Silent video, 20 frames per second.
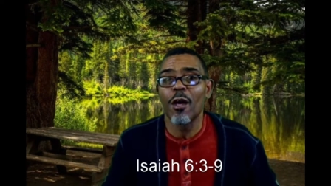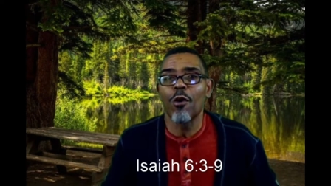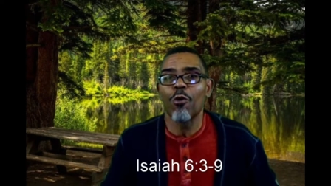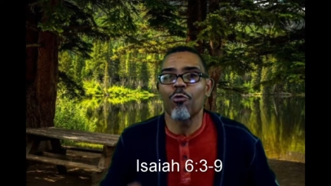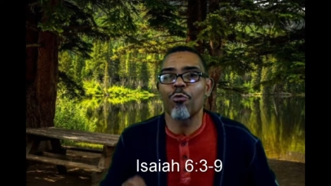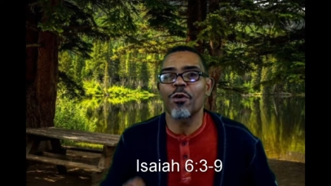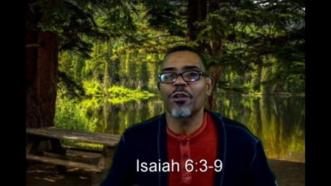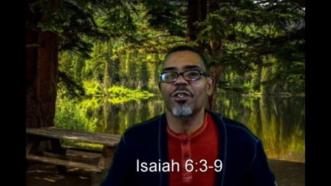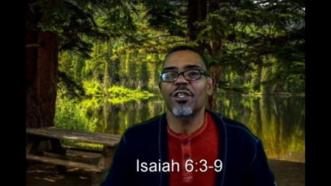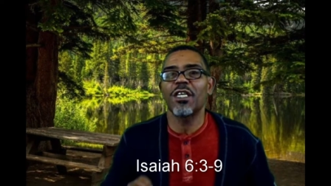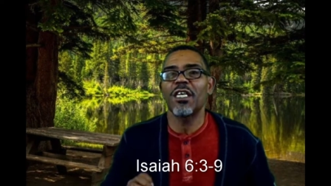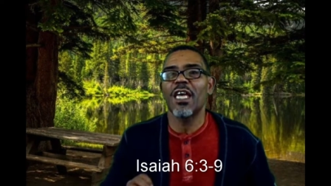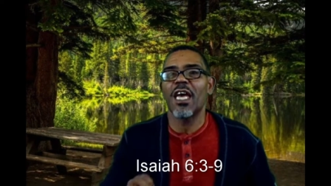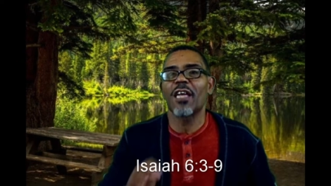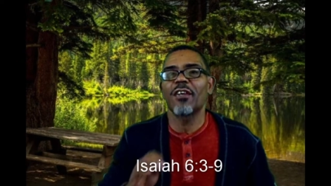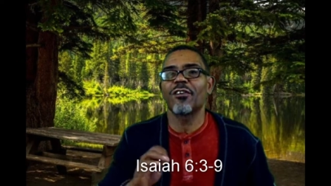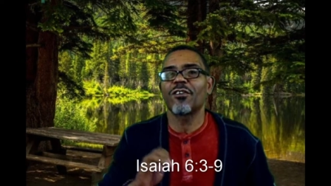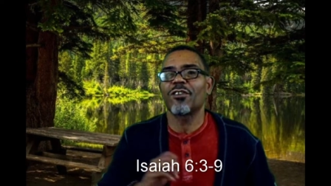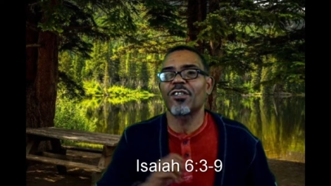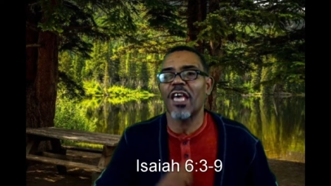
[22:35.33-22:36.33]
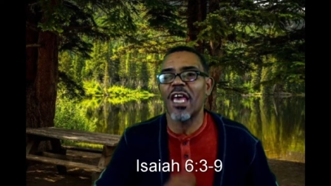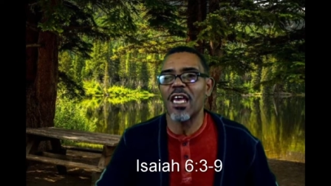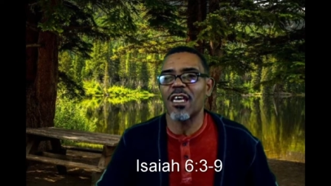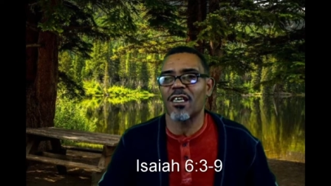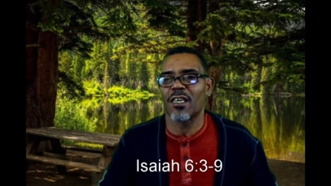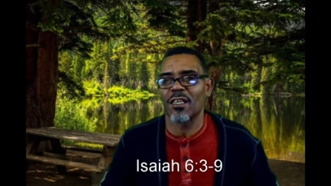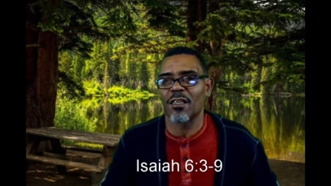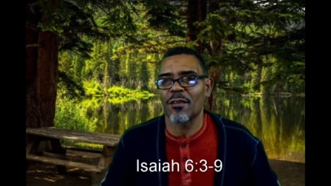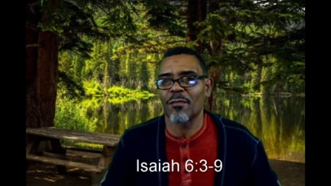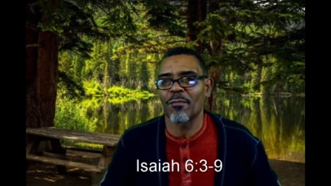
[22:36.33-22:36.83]
which he had
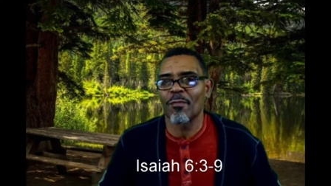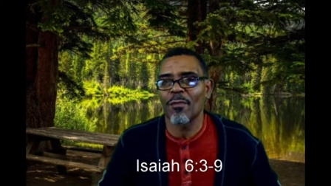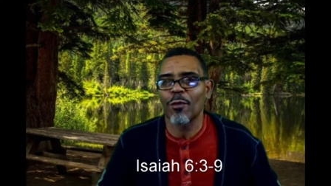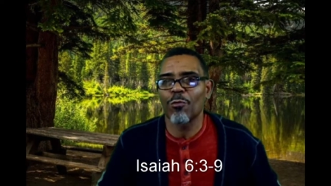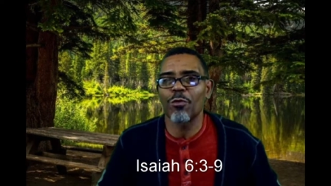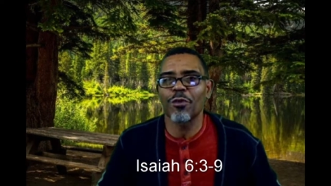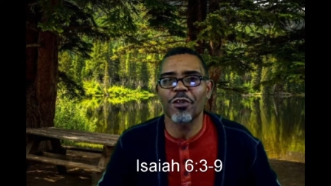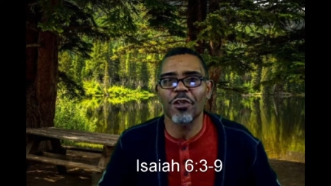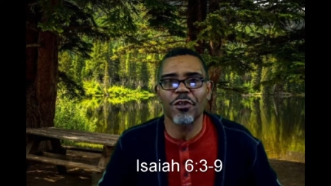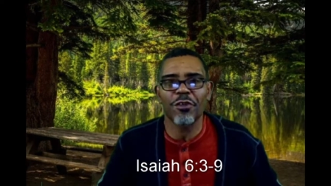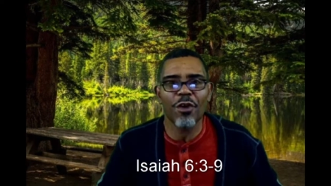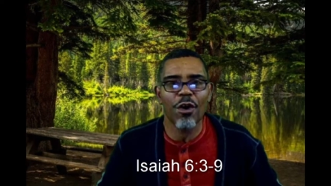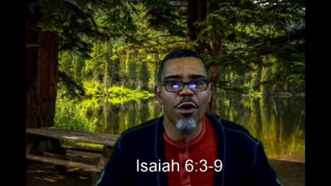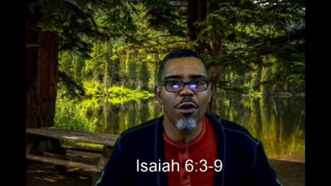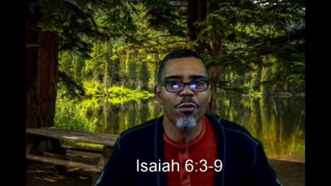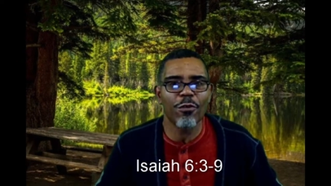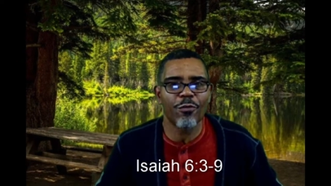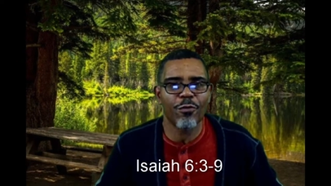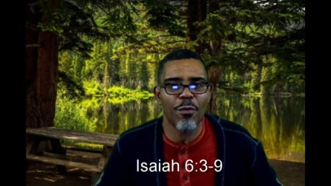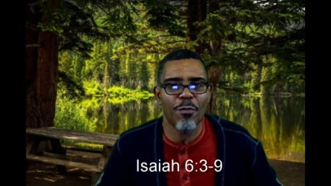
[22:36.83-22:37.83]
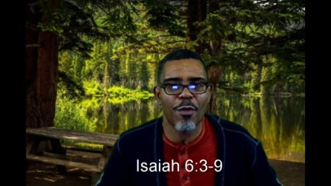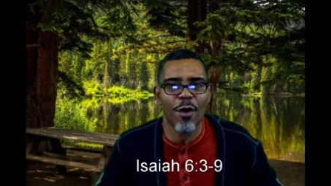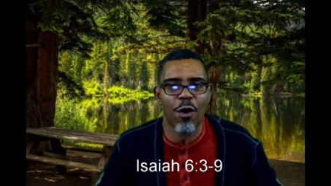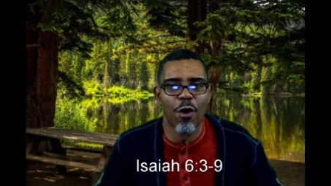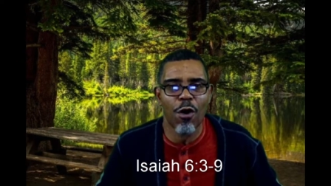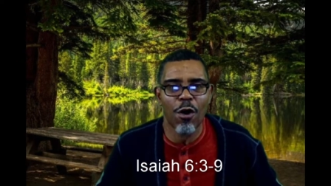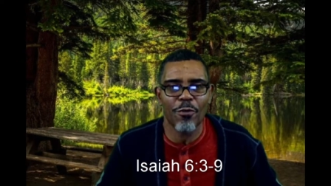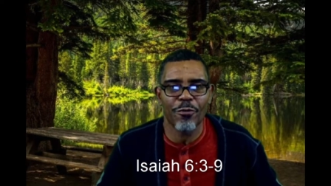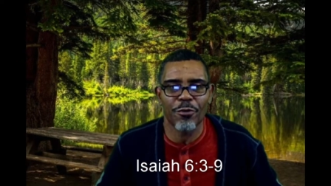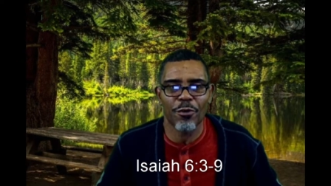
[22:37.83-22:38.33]
taken with the tongs from the
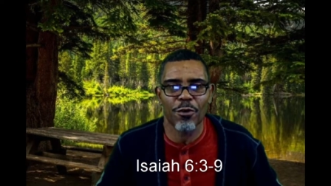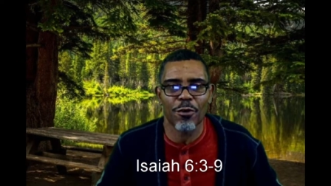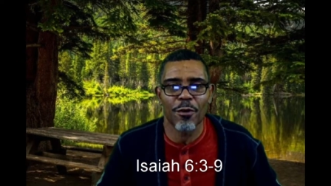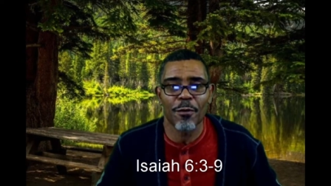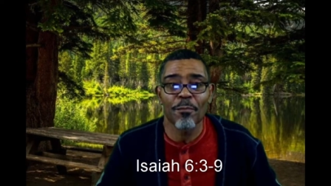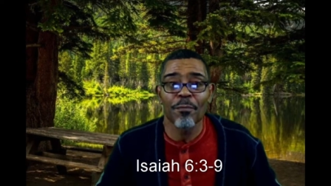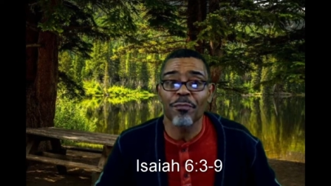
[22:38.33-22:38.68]
altar.